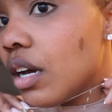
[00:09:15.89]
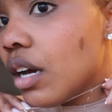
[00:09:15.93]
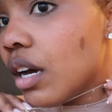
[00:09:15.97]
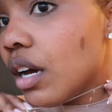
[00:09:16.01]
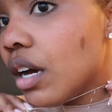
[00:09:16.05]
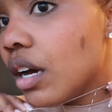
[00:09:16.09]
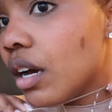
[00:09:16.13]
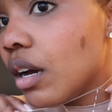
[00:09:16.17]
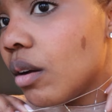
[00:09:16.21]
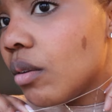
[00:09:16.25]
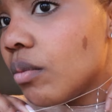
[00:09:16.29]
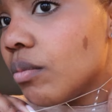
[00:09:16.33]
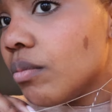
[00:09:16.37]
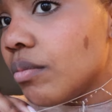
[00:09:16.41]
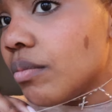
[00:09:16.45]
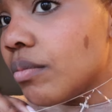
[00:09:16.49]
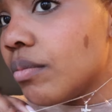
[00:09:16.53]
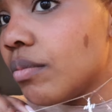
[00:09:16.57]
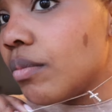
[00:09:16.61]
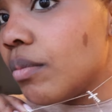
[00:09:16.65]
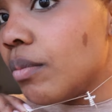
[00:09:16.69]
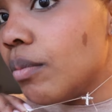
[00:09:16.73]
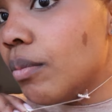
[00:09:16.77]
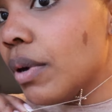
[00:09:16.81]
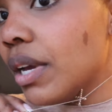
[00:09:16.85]

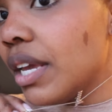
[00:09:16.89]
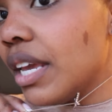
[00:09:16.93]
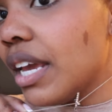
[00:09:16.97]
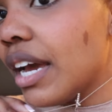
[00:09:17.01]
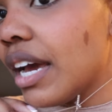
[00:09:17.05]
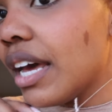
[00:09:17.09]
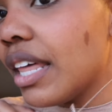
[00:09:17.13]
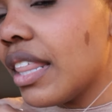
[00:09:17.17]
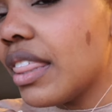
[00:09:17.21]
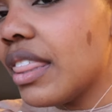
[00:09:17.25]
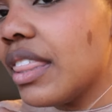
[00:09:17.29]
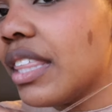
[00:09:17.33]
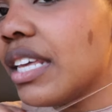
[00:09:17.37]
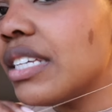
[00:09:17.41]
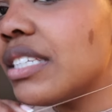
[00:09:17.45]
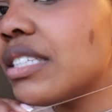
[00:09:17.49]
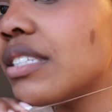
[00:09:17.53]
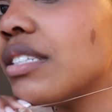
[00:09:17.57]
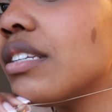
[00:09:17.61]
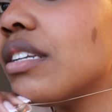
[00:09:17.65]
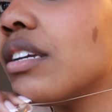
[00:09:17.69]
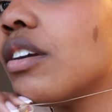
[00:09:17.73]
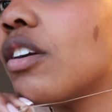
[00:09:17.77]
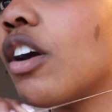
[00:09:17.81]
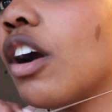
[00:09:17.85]
But yeah,
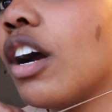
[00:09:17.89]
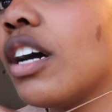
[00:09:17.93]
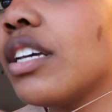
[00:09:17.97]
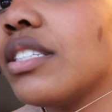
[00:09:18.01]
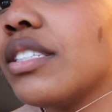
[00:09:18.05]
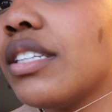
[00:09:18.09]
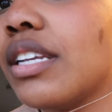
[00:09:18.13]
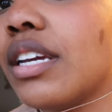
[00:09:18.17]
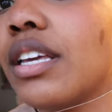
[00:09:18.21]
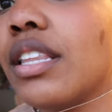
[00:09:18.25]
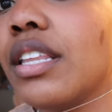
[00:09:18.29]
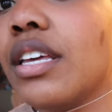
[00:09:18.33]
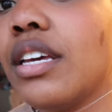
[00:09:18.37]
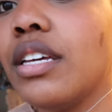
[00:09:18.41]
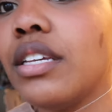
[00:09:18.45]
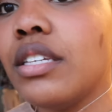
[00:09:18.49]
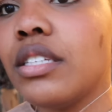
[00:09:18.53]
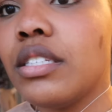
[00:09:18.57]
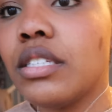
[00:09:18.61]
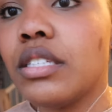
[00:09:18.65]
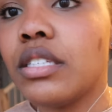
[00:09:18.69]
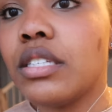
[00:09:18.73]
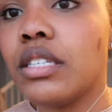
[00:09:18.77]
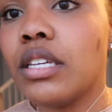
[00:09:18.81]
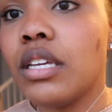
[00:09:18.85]
this cross
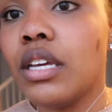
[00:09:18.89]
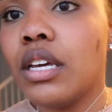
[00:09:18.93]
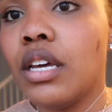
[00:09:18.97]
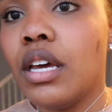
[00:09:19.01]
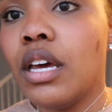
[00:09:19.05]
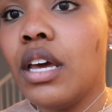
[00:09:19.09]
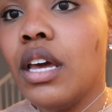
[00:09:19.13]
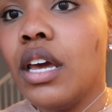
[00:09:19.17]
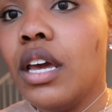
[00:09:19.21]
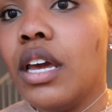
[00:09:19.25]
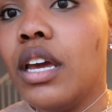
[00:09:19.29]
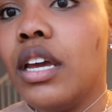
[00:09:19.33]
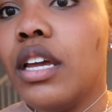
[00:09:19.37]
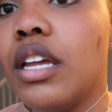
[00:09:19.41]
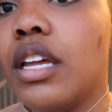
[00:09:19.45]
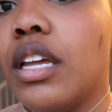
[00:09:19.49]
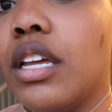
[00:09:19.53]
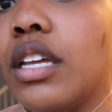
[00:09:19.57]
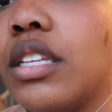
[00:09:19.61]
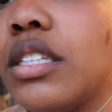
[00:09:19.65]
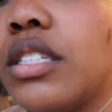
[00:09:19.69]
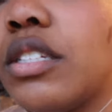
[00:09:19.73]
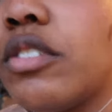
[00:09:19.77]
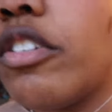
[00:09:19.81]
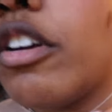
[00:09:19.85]
necklace
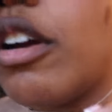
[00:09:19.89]
is